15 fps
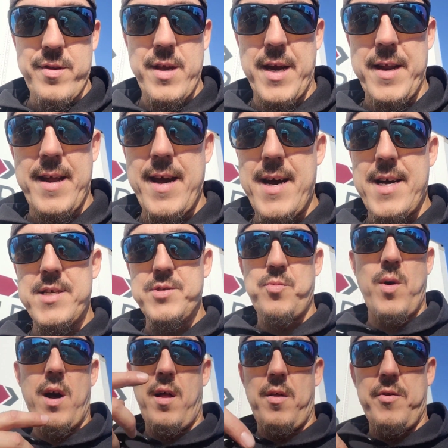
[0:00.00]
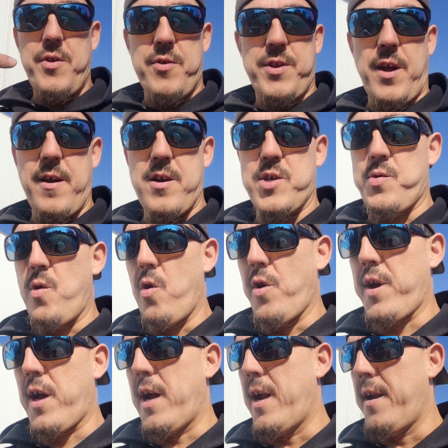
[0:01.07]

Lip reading: that it has while your tire's rolling,